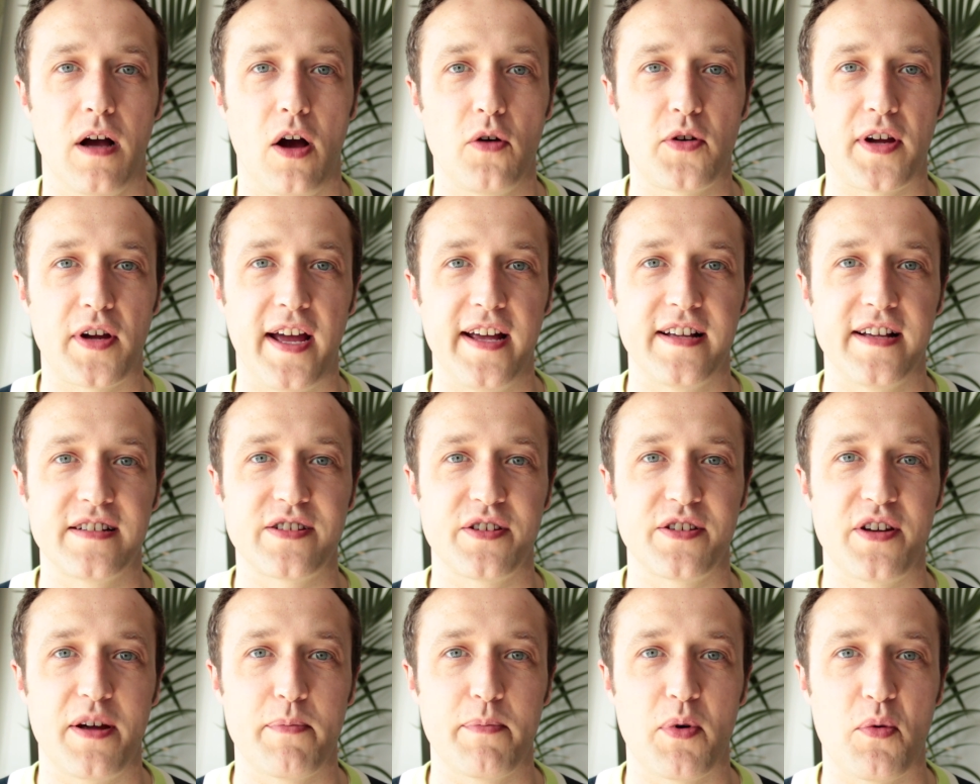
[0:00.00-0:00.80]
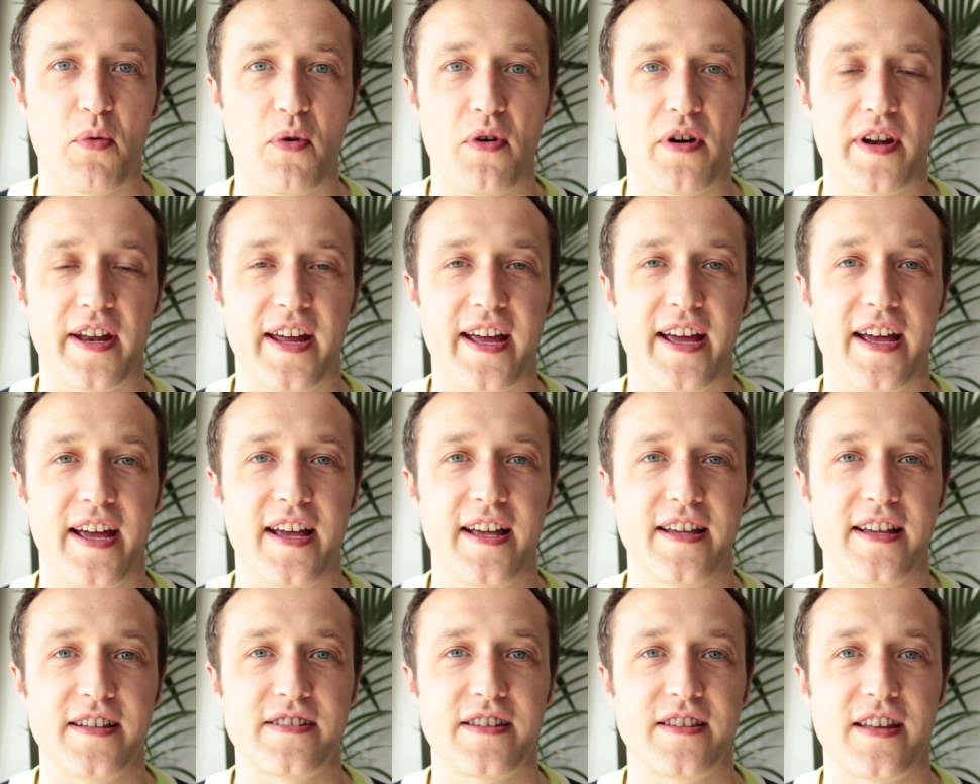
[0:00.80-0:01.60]
Okay, so number one
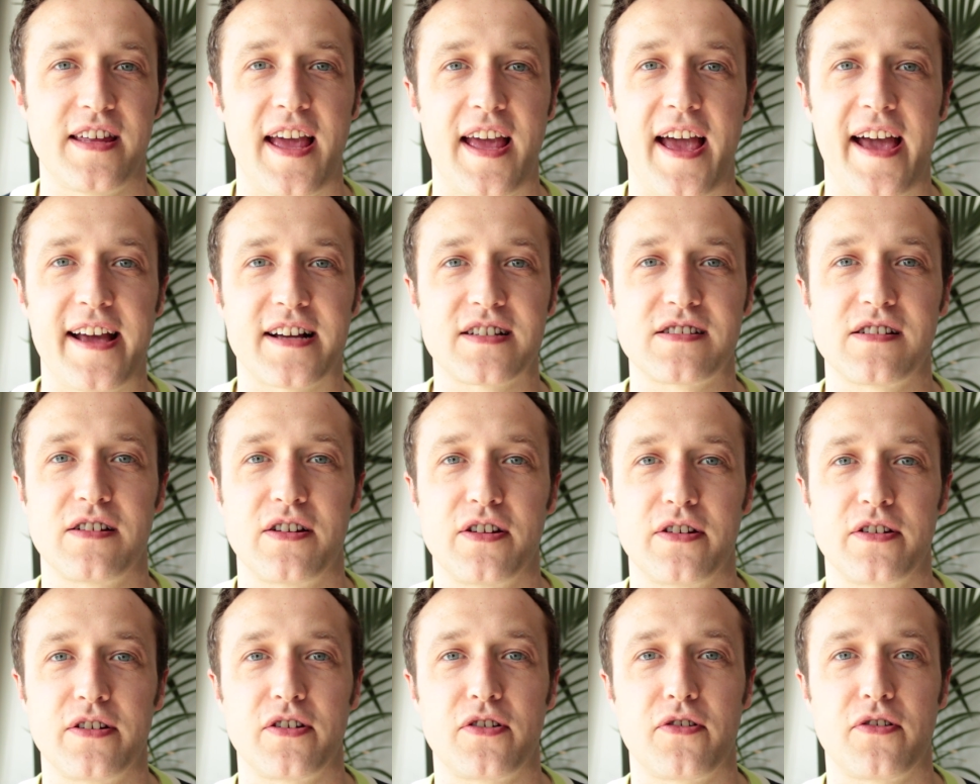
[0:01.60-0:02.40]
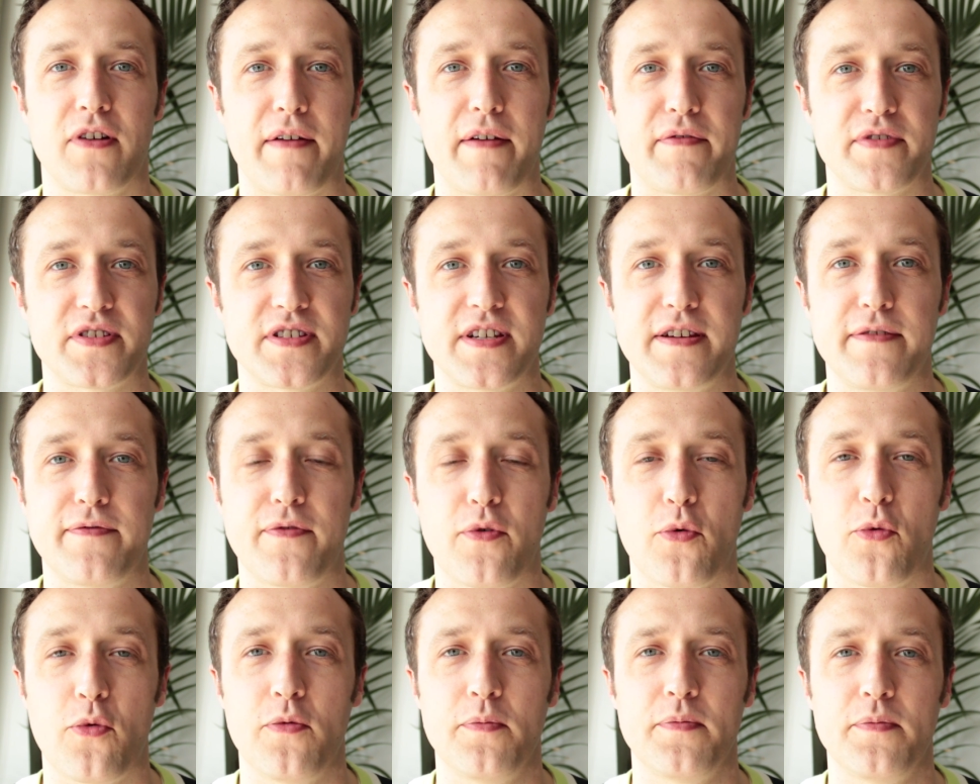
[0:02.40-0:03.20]
is the excellent Gravity
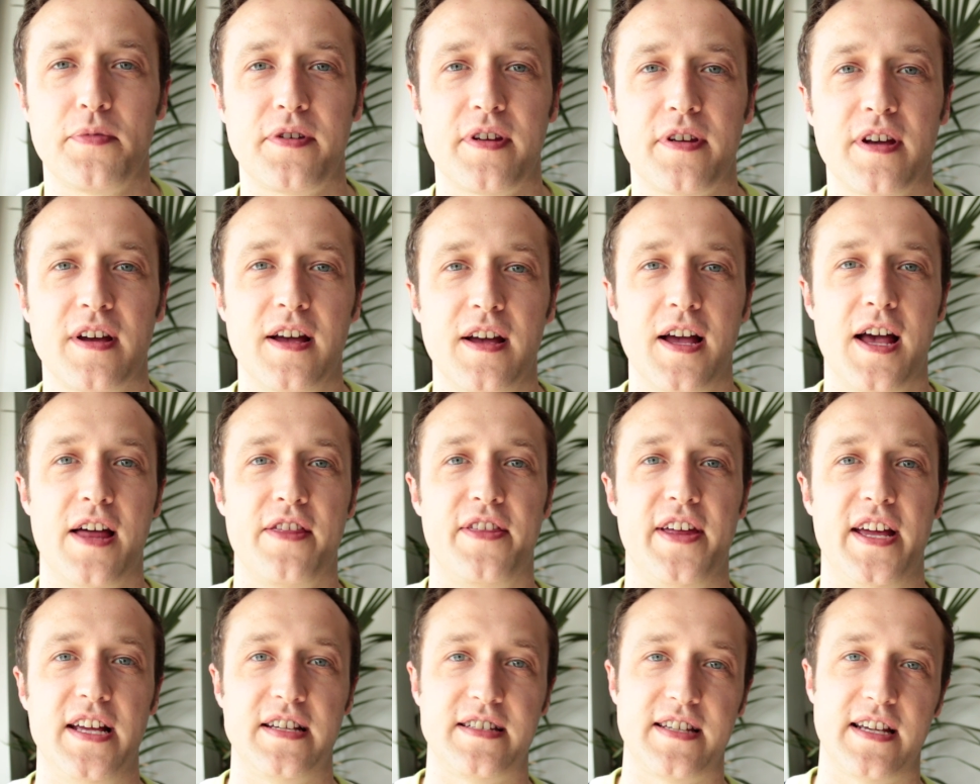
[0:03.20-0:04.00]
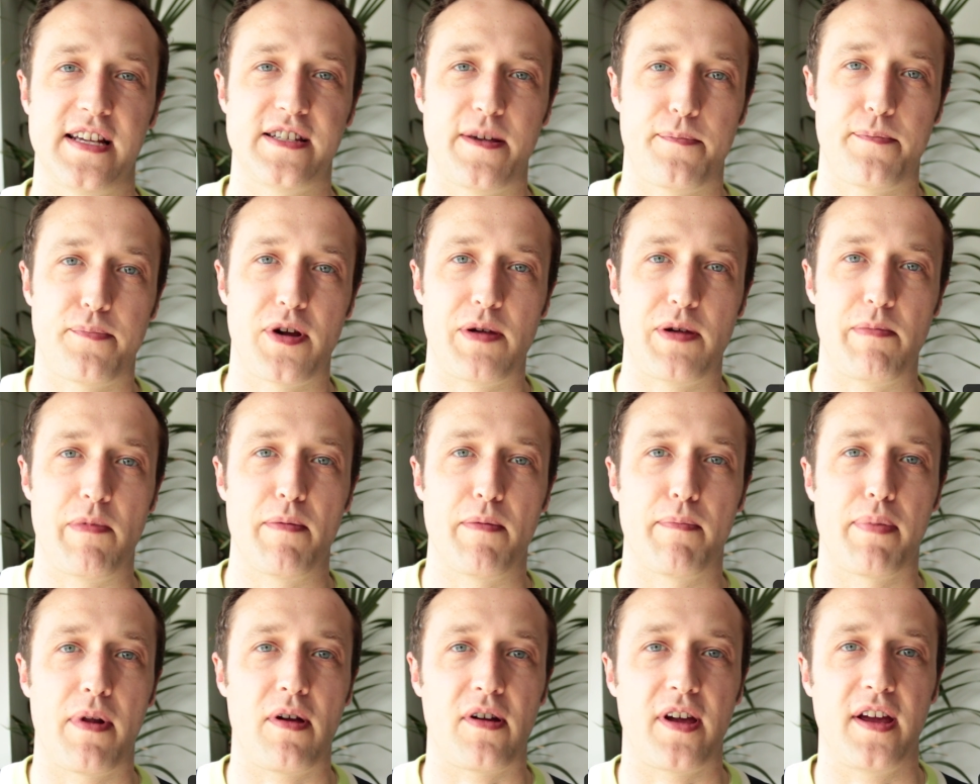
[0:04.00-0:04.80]
Forms. This is a
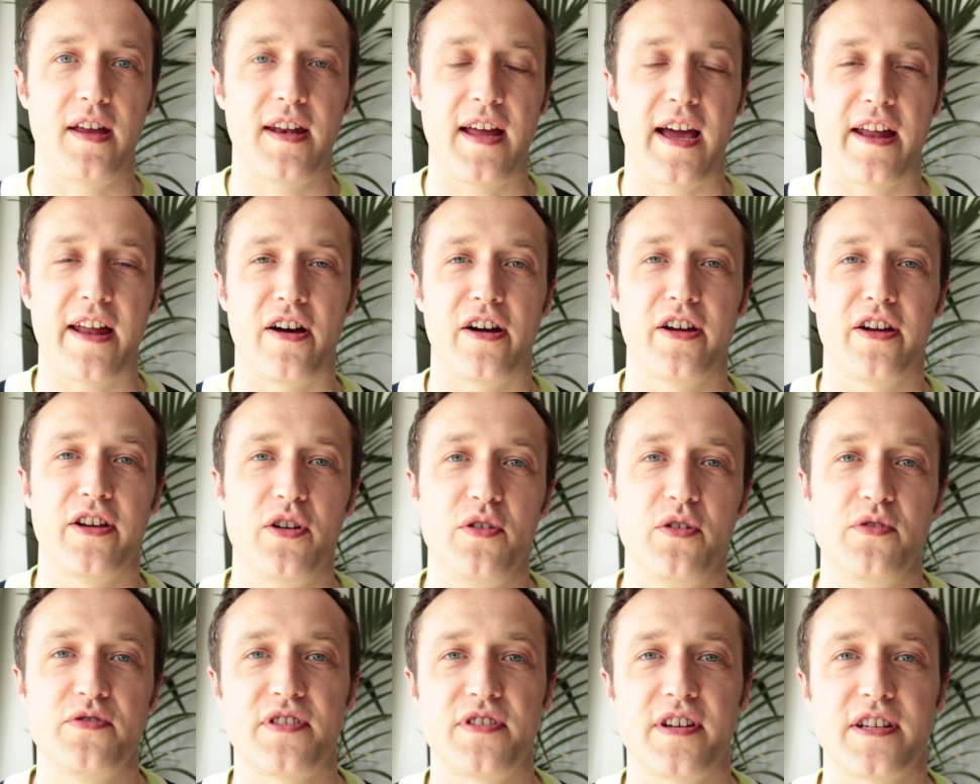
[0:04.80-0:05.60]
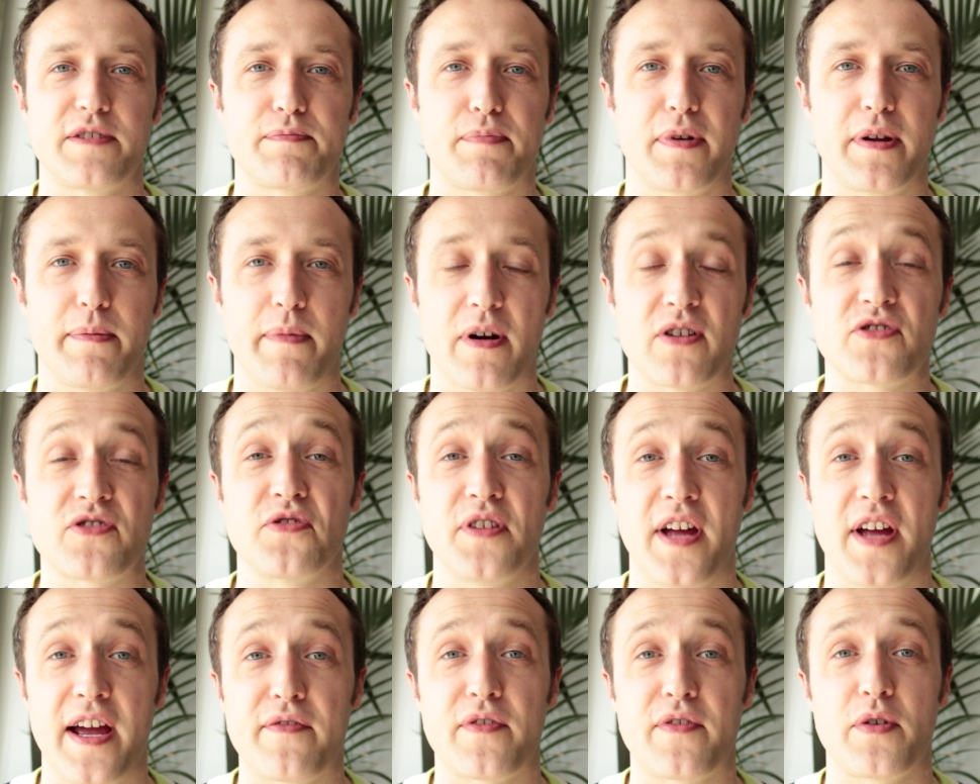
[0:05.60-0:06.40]
premium plugin and I use this pretty much
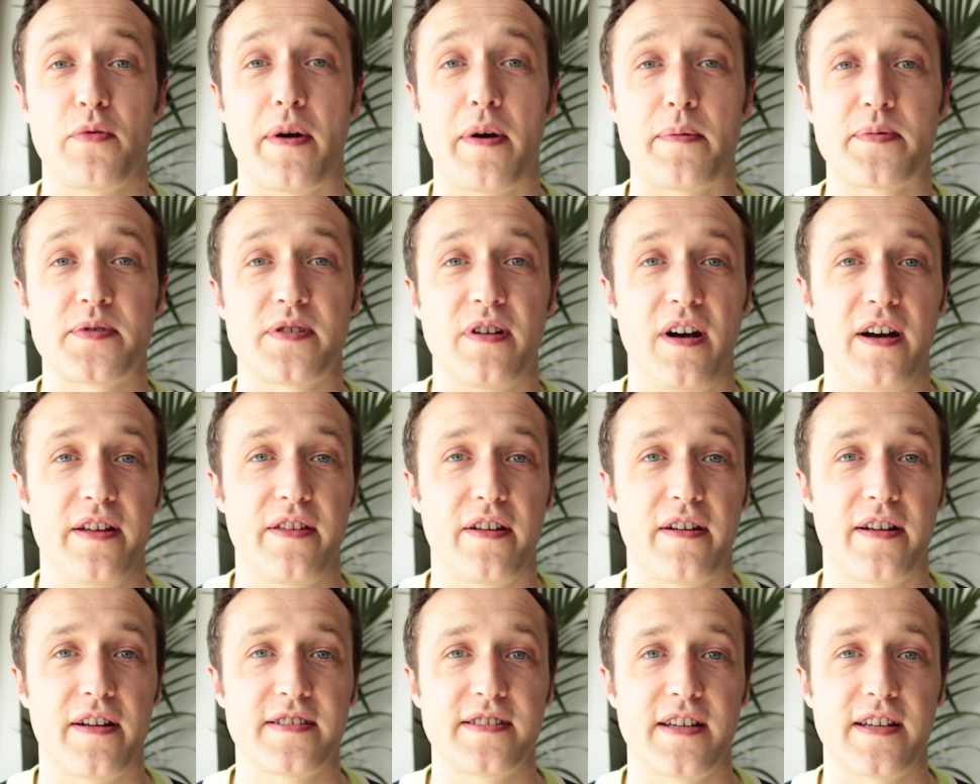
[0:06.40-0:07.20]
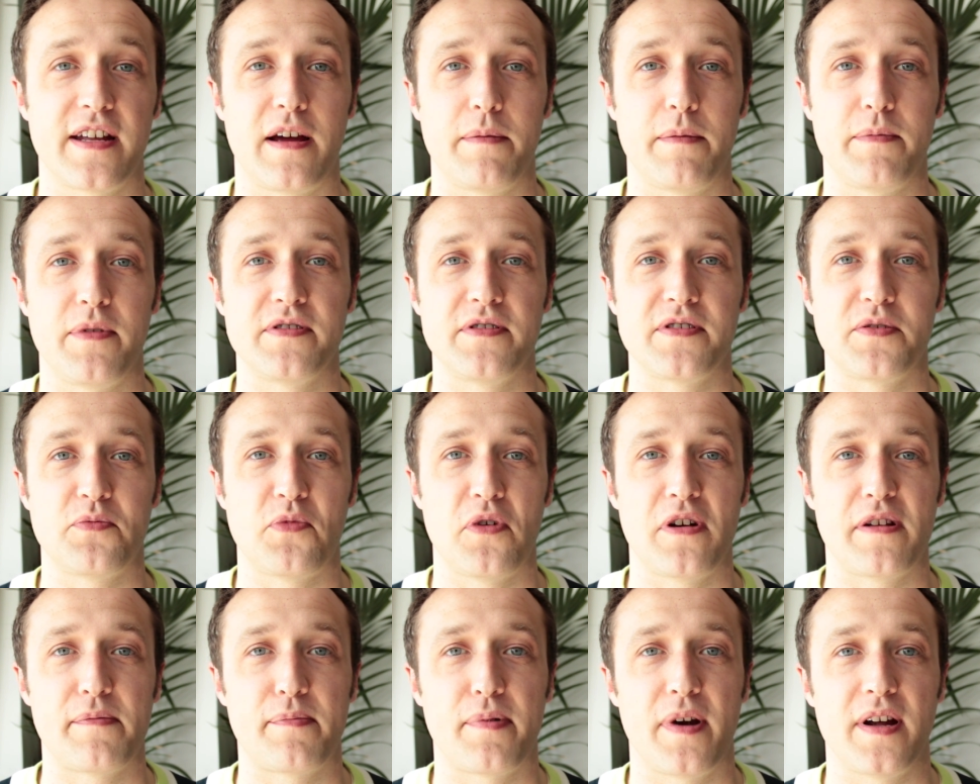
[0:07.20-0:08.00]
on every website that I set up using
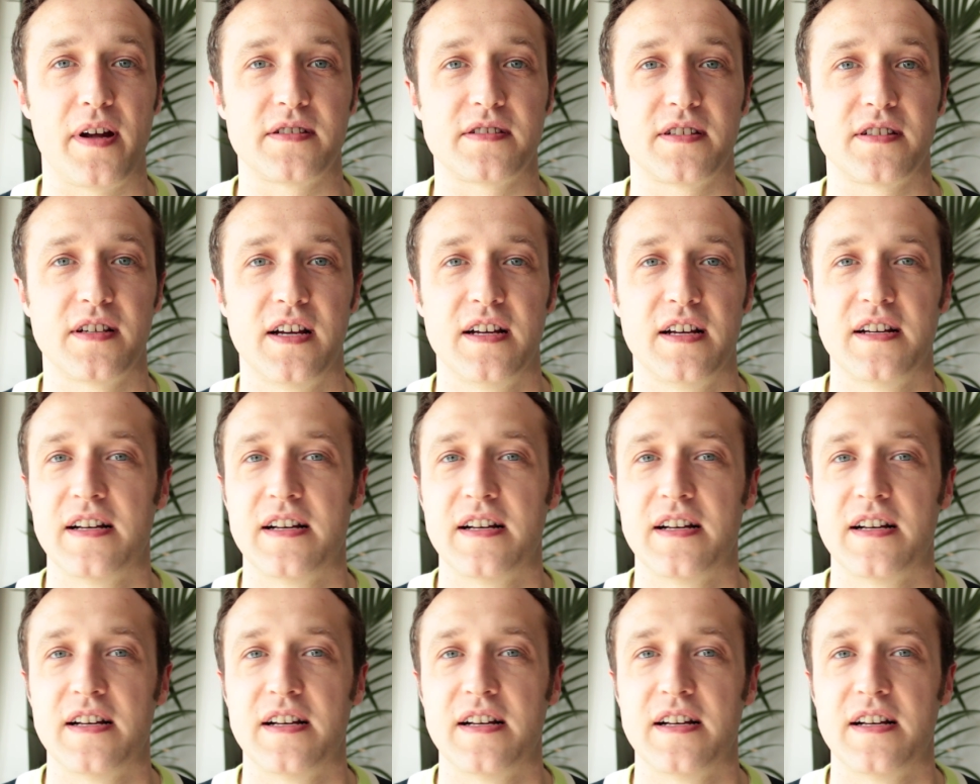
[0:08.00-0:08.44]
WordPress.